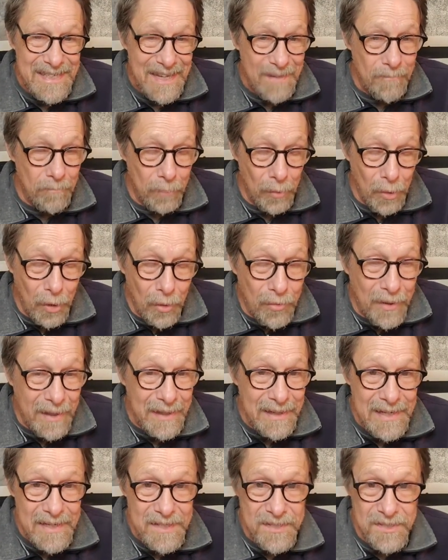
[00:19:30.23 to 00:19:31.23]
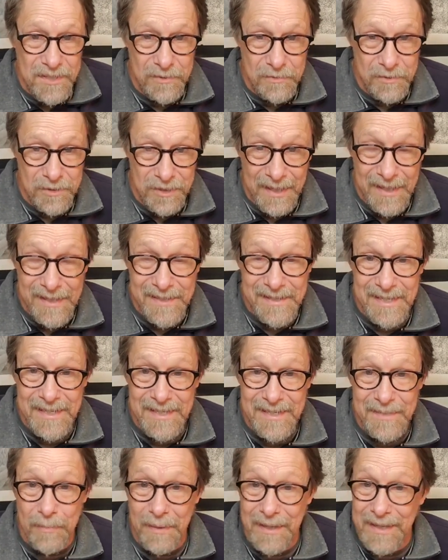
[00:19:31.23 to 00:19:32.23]
and brokenness to
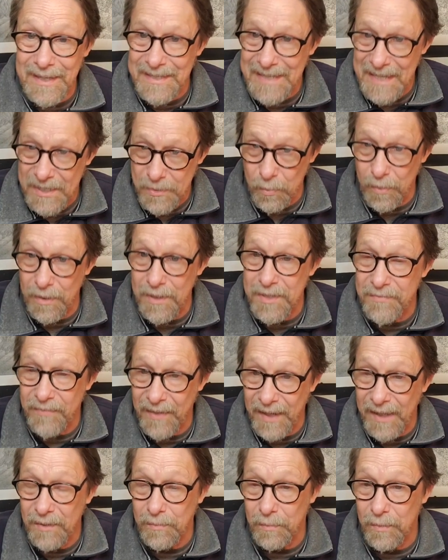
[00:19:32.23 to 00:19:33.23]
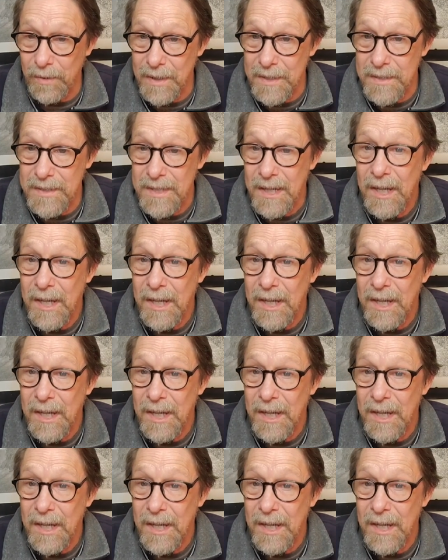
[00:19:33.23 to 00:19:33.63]
Jesus because that's where his faith was.